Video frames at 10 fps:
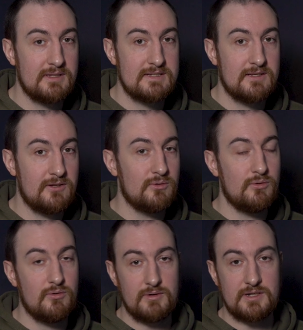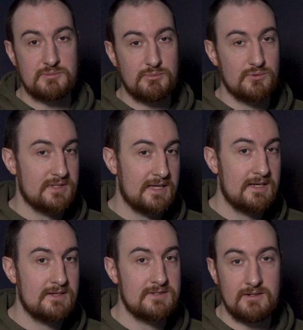these little overexposed
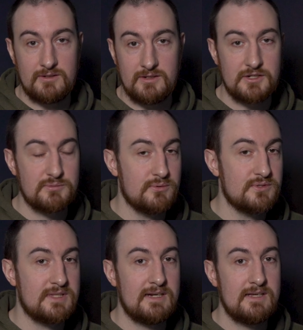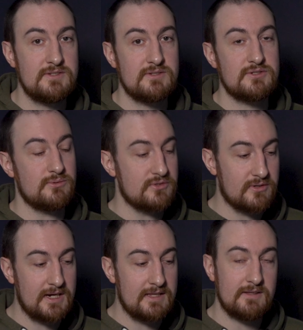areas and underexposed areas, so it's
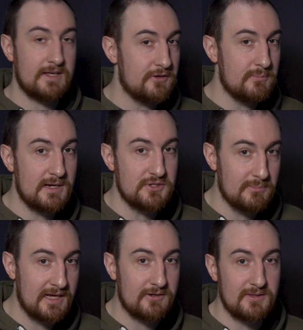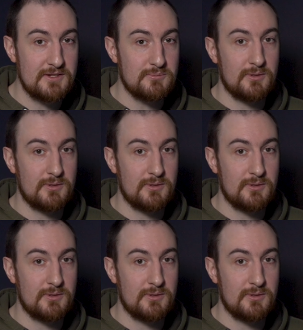great that Lightroom has your back on this